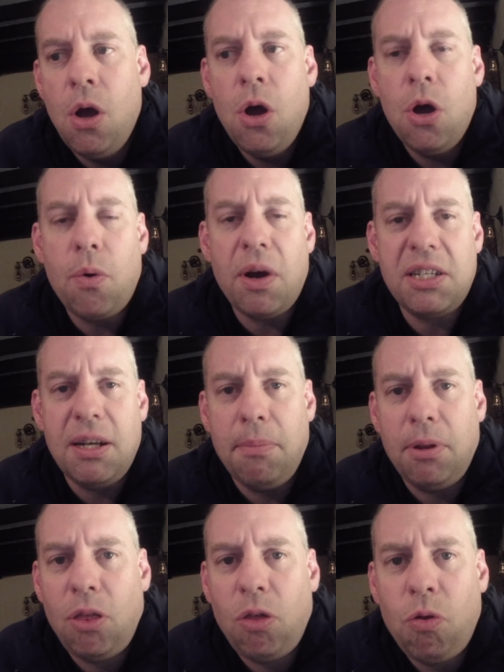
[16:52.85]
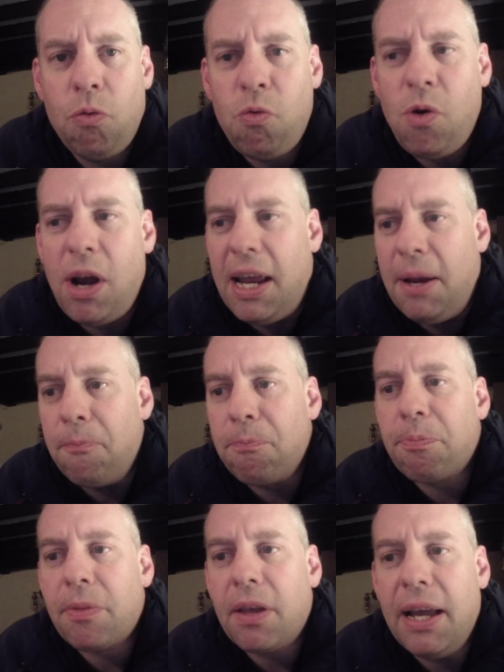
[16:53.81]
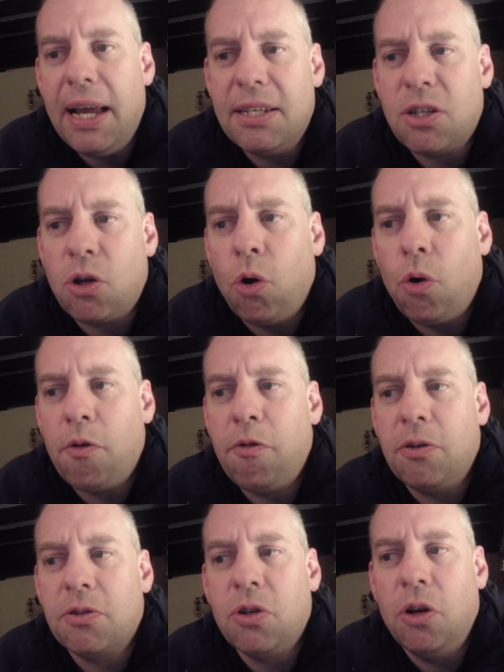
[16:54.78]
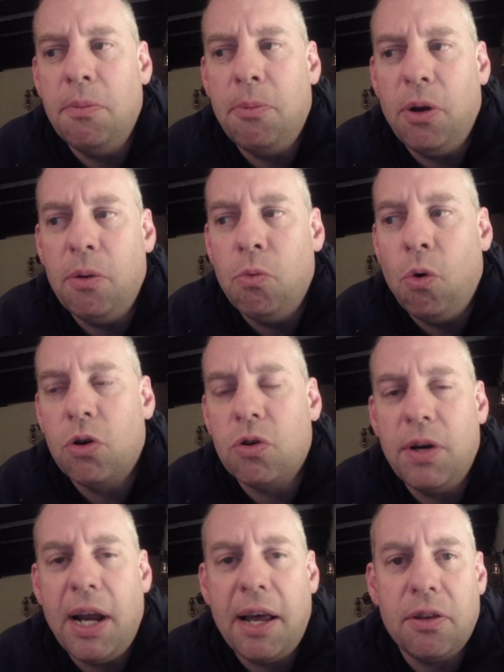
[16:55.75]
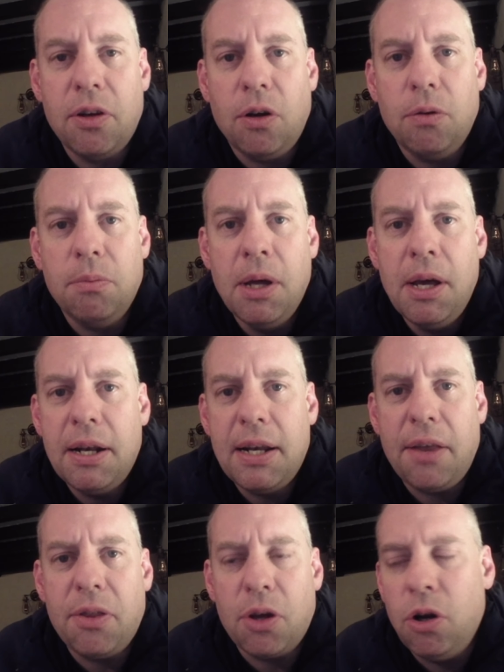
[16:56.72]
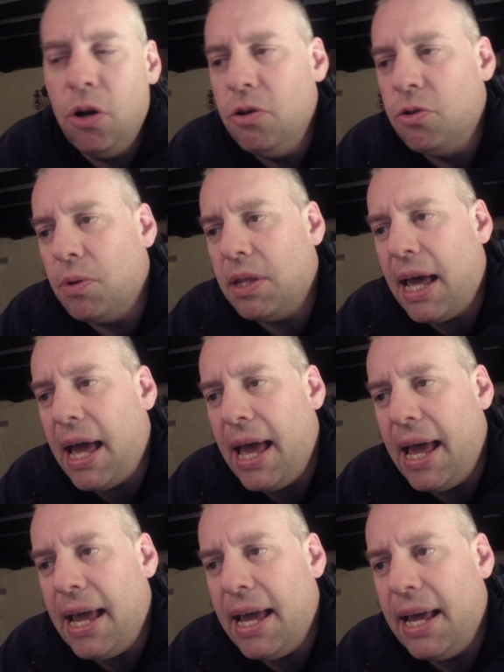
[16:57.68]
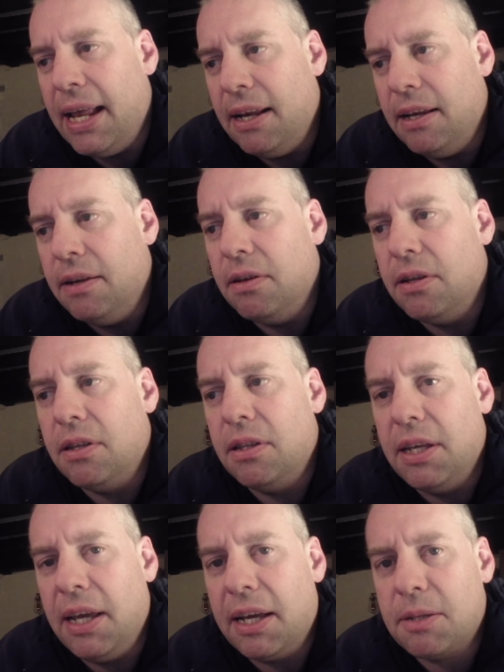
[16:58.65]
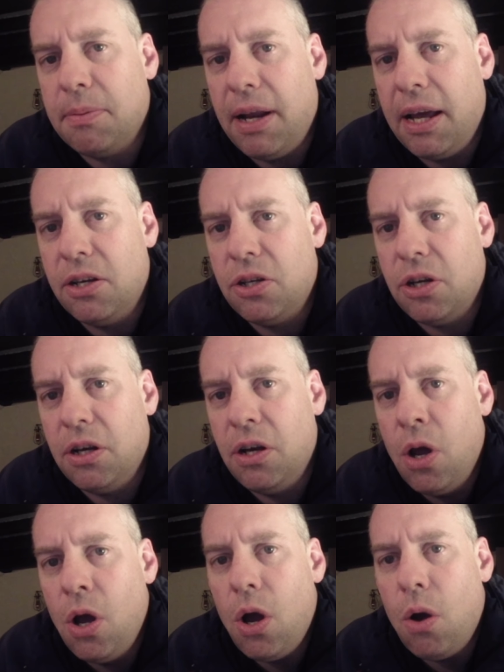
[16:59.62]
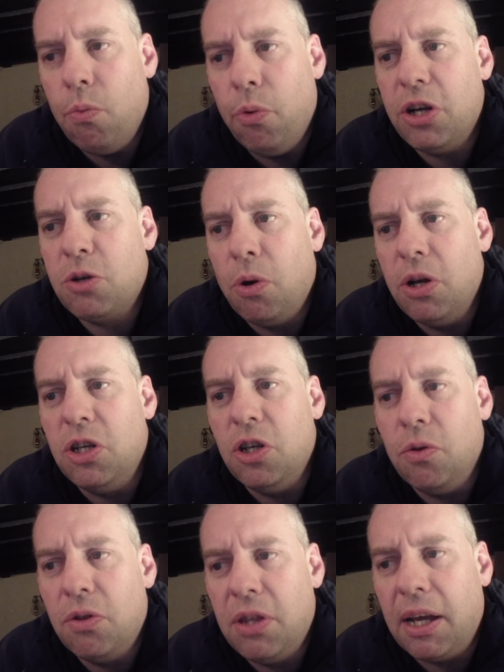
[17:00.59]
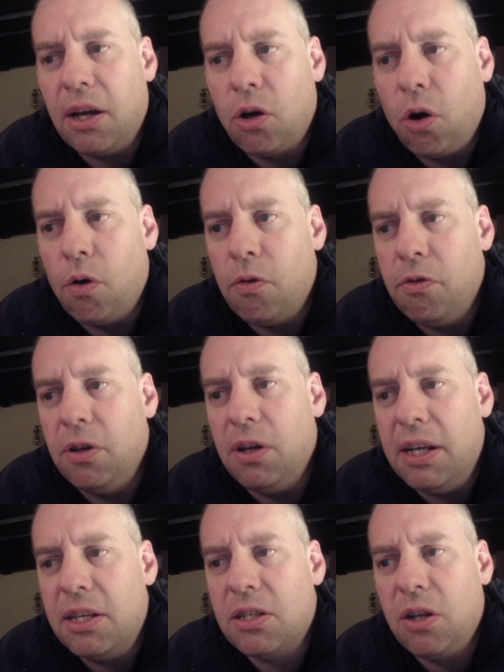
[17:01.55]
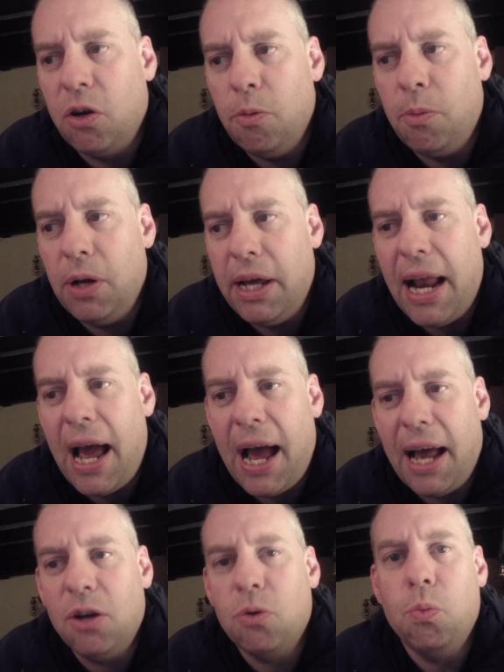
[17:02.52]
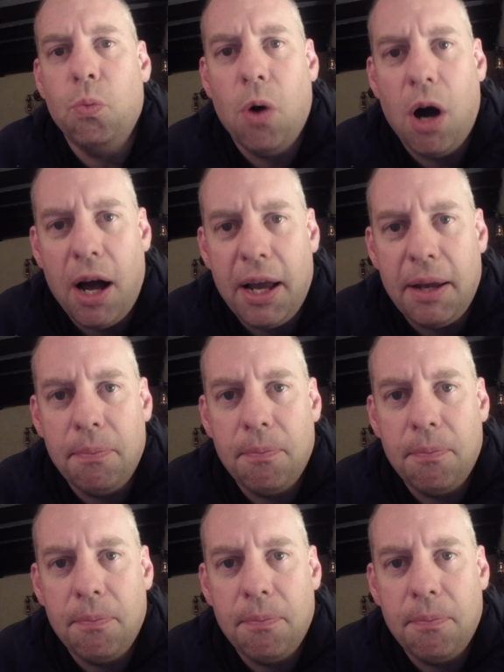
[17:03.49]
Question number 3, is chlorophyll soluble in water and ethanol? Now, the clues were there in the explanation. Which one do you think chlorophyll is soluble in and why?